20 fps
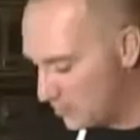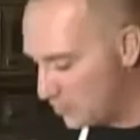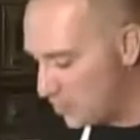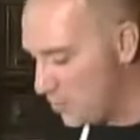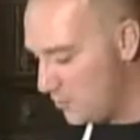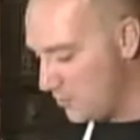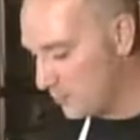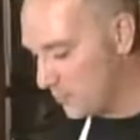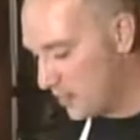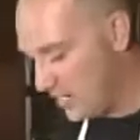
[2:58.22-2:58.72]
Where
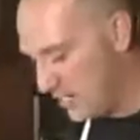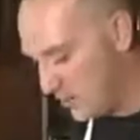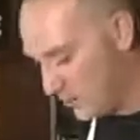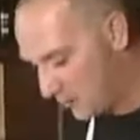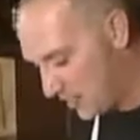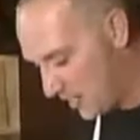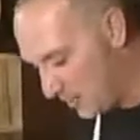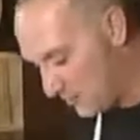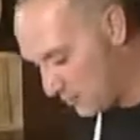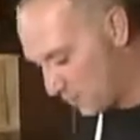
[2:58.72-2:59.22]
you get tuna
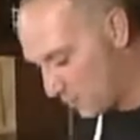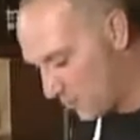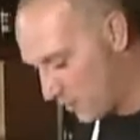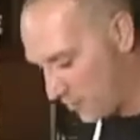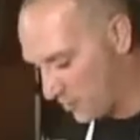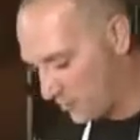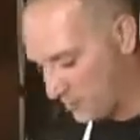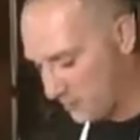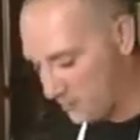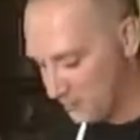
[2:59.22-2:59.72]
right here in
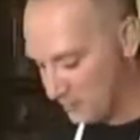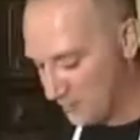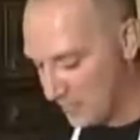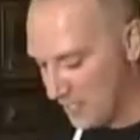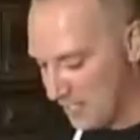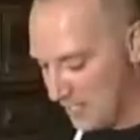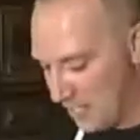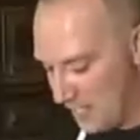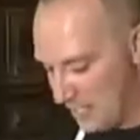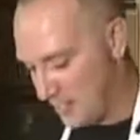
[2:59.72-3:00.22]
Cape
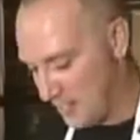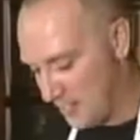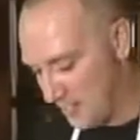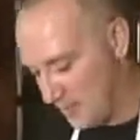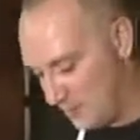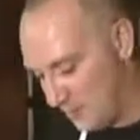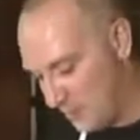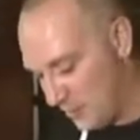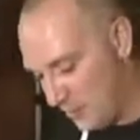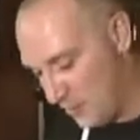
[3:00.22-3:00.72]
Girardeau.
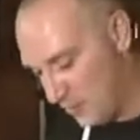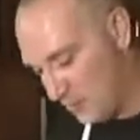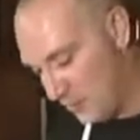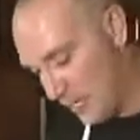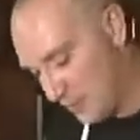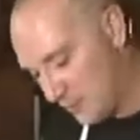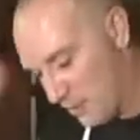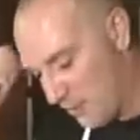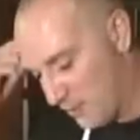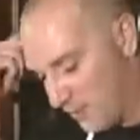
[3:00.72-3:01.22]

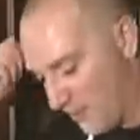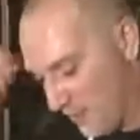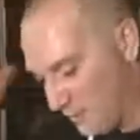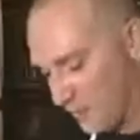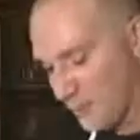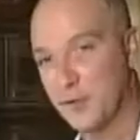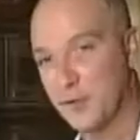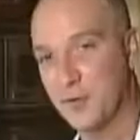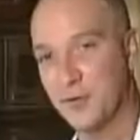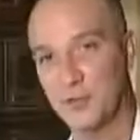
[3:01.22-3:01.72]
We go down
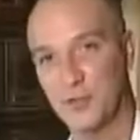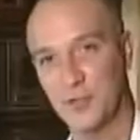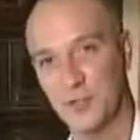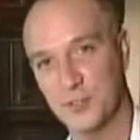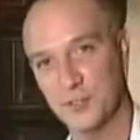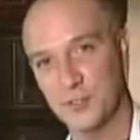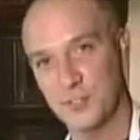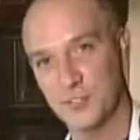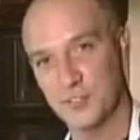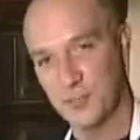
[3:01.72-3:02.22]
favorite
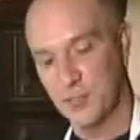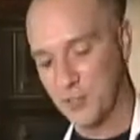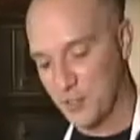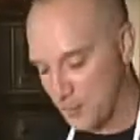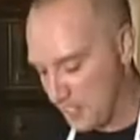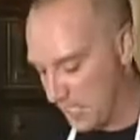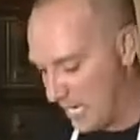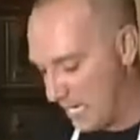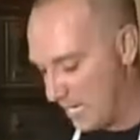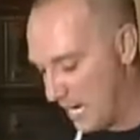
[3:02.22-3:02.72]
local
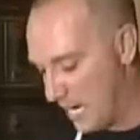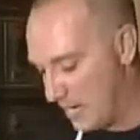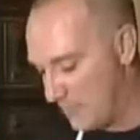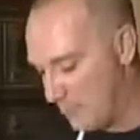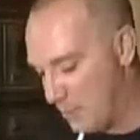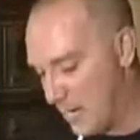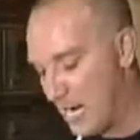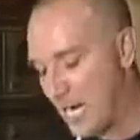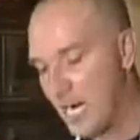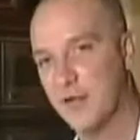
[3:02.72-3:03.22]
grocery store
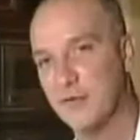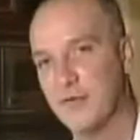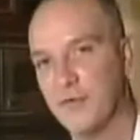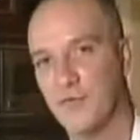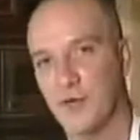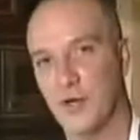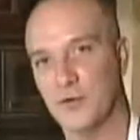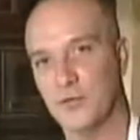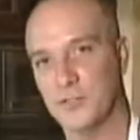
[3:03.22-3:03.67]
and I buy